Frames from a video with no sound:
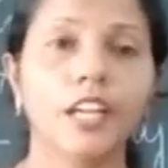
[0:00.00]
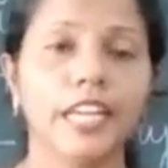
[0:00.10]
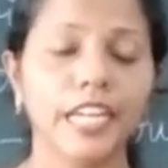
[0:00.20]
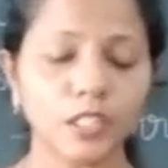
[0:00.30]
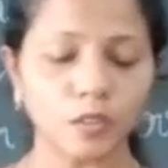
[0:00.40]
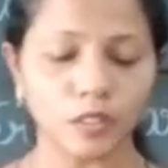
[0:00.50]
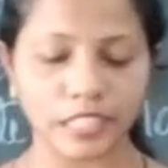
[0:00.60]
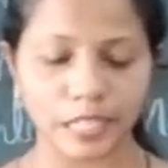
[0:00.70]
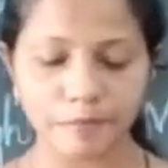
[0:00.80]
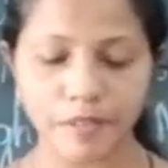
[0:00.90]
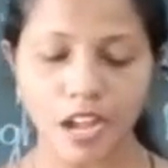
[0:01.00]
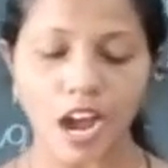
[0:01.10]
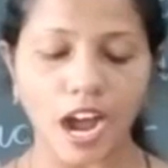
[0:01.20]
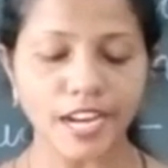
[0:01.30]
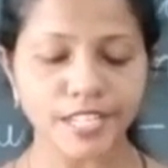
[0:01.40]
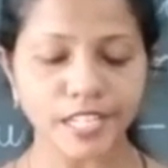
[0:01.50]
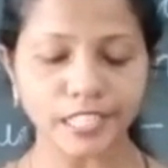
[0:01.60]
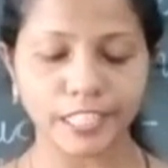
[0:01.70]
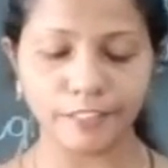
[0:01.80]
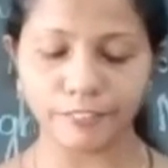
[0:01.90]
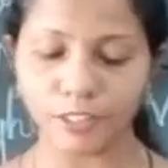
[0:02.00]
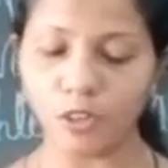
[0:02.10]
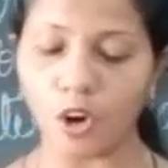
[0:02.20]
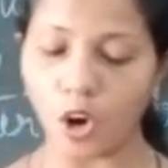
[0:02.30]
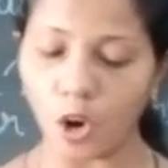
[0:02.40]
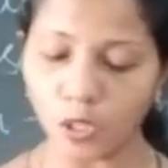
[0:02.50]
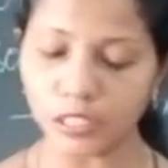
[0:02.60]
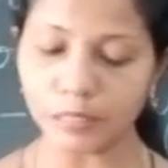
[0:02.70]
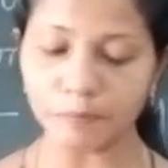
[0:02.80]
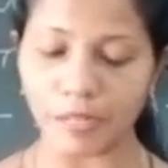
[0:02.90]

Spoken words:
He told them, I shall give you all